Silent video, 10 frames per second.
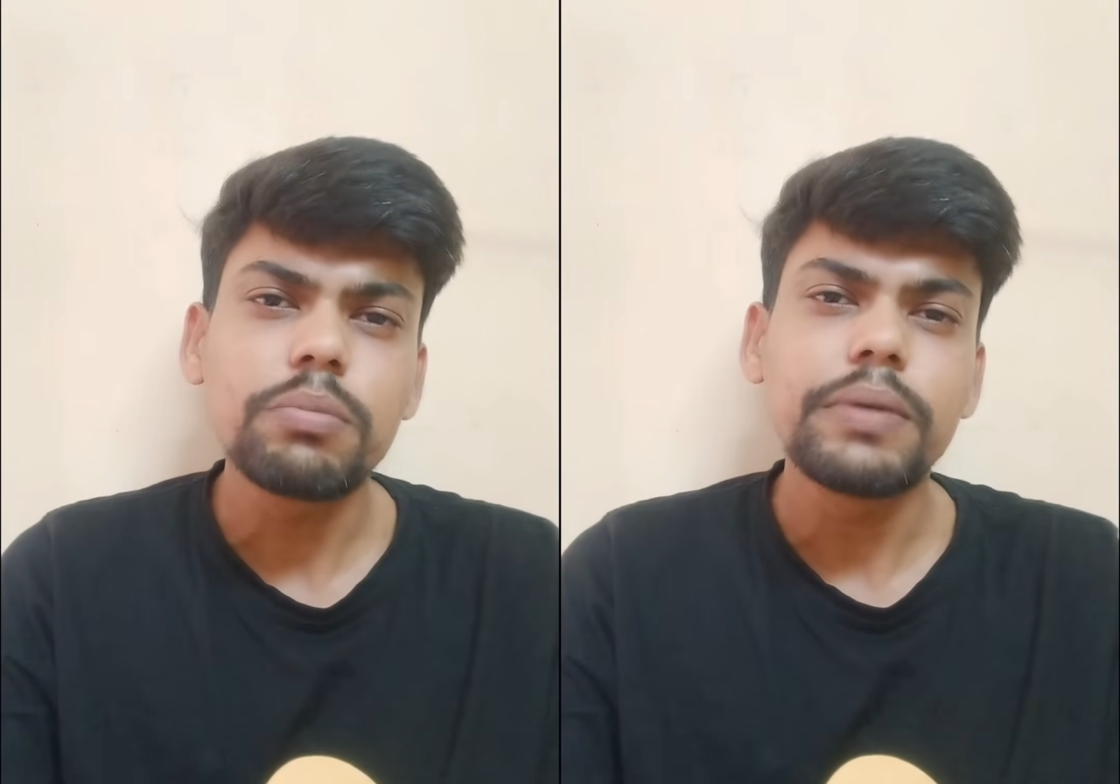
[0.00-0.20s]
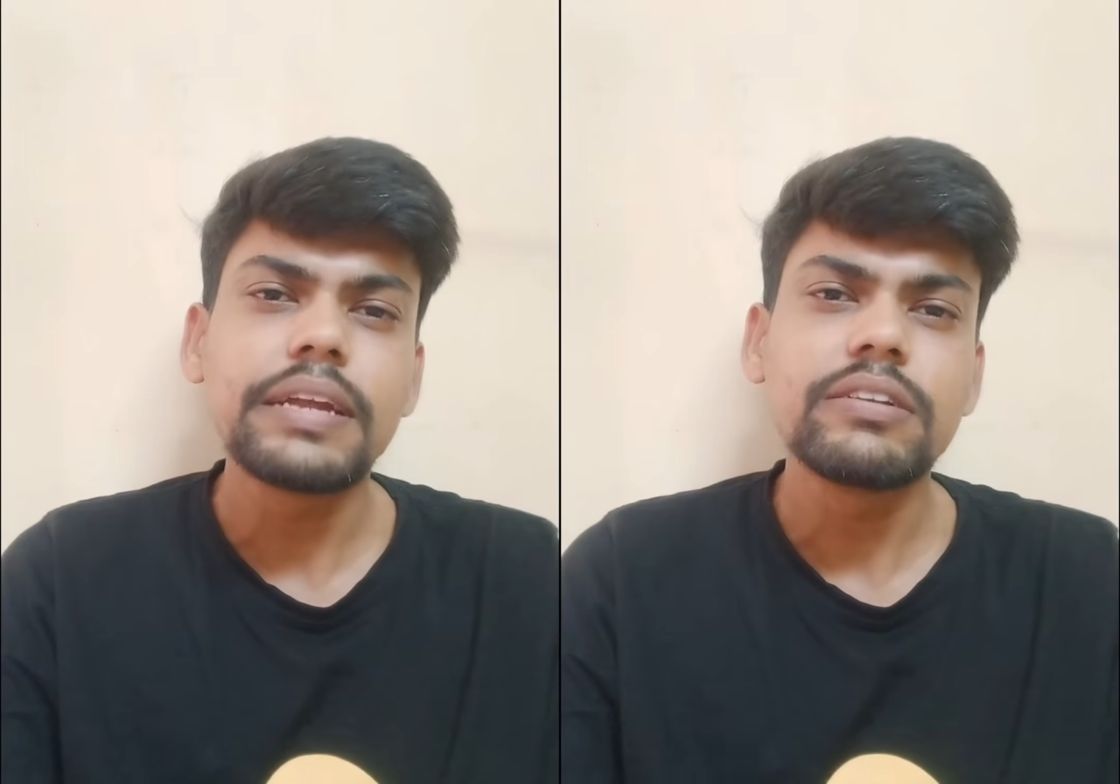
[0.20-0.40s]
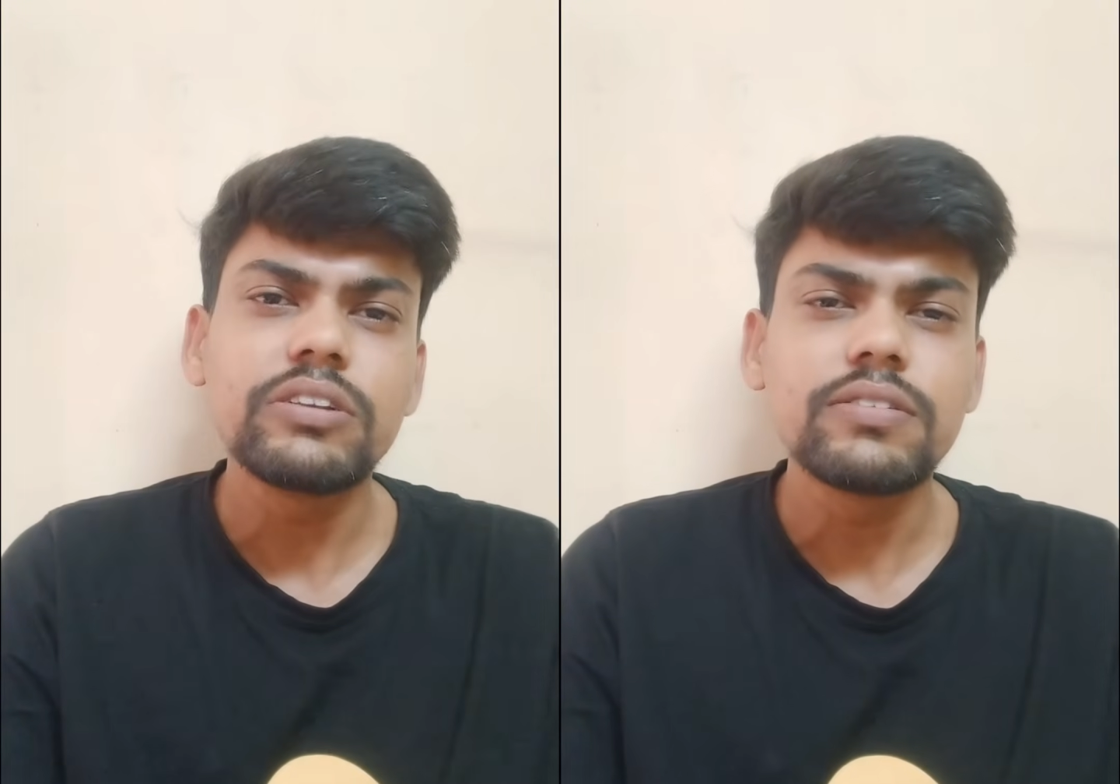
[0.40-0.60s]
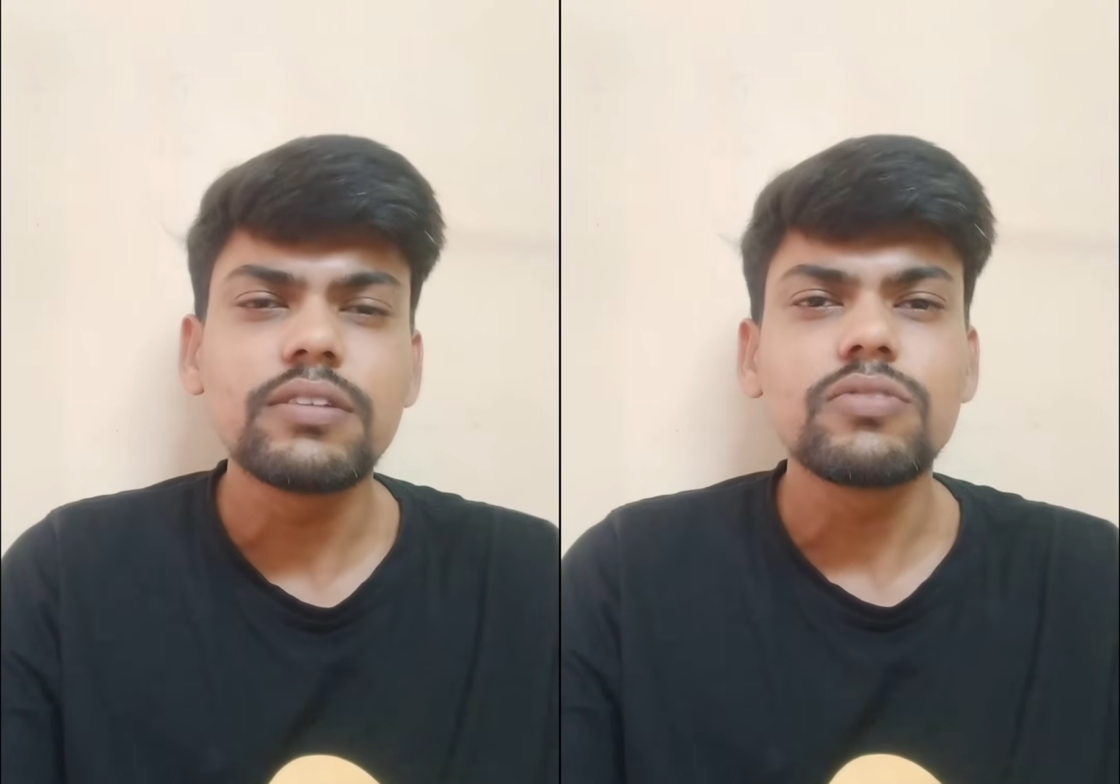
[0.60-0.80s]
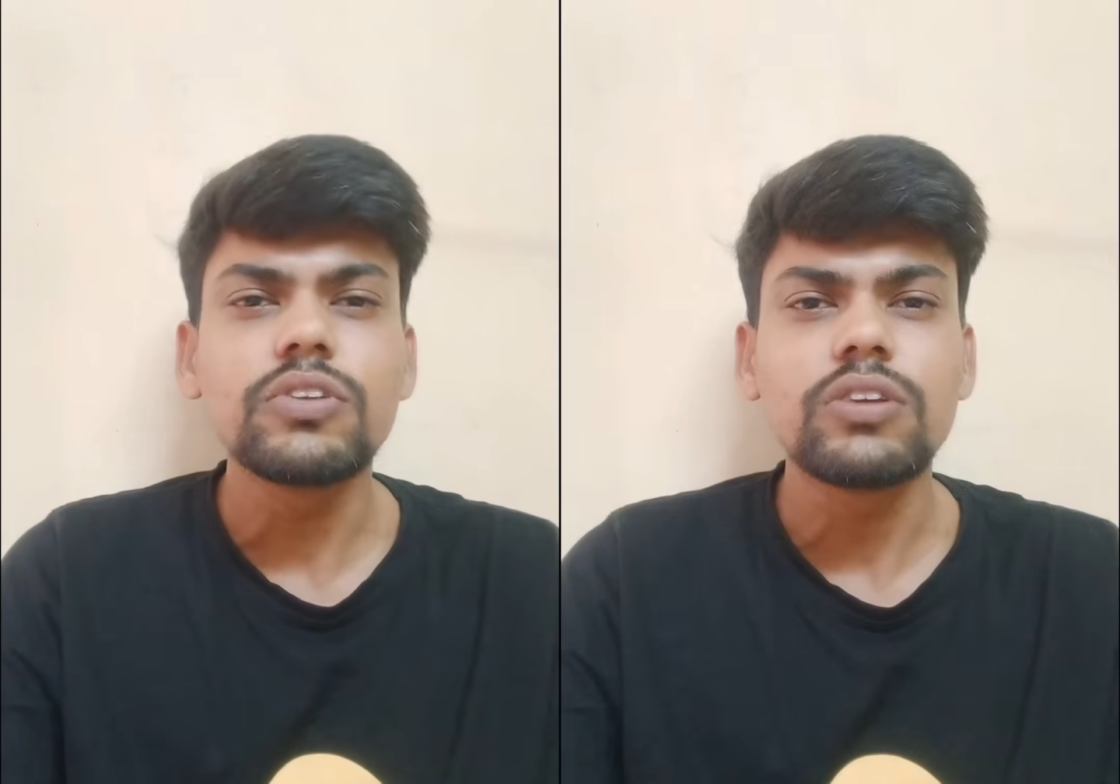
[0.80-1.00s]
main
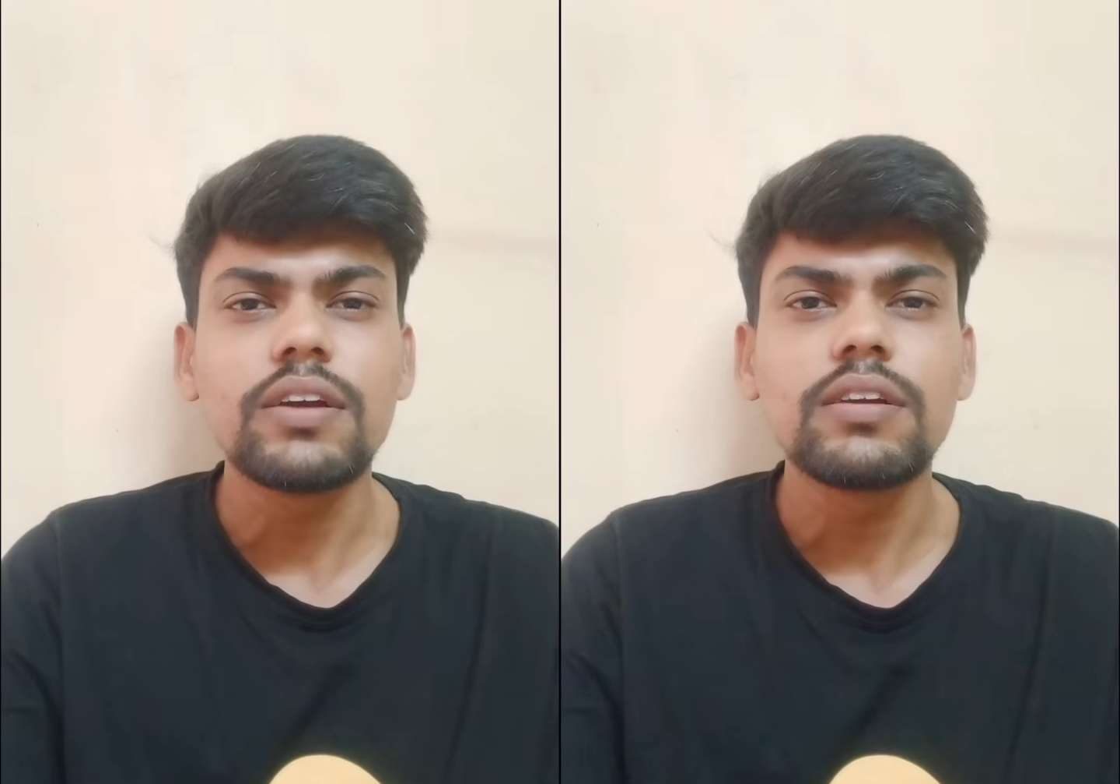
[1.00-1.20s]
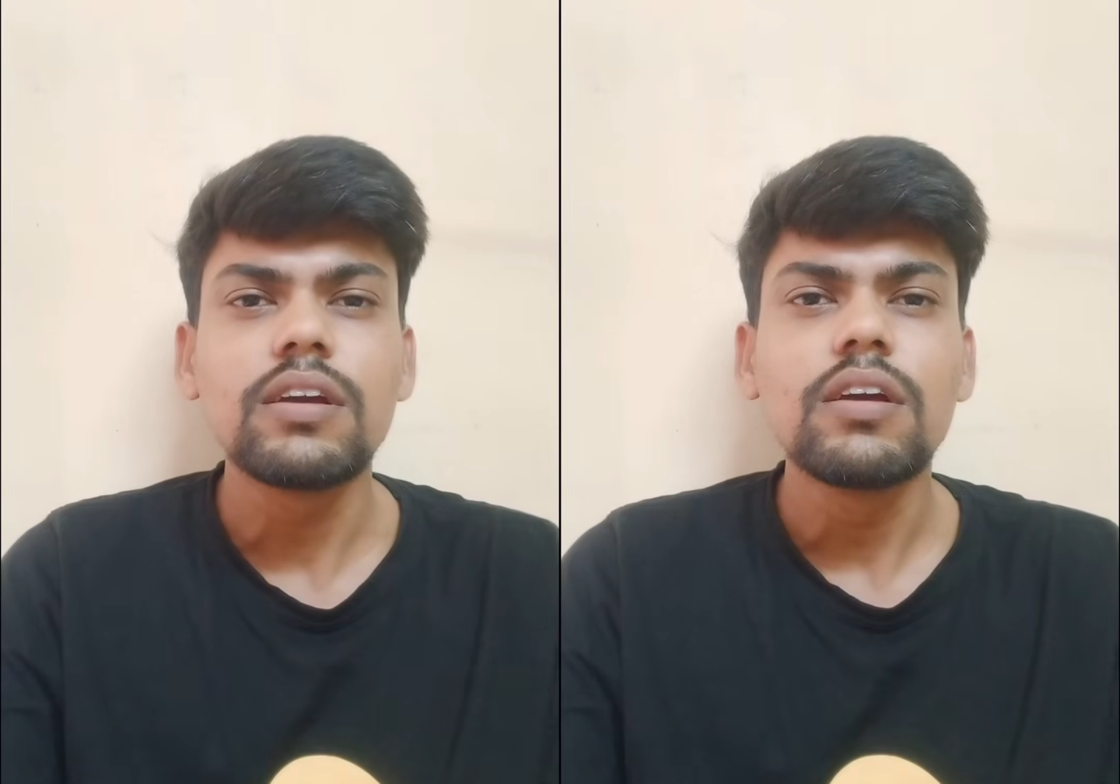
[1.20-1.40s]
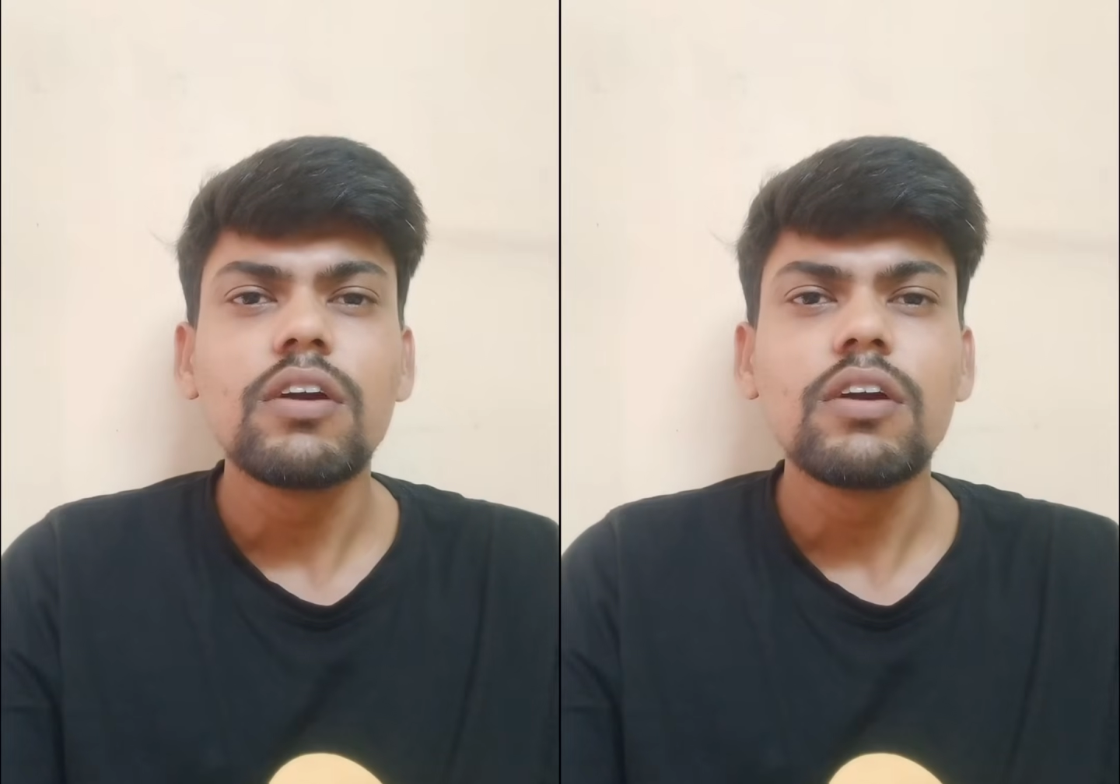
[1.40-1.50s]
reasons which I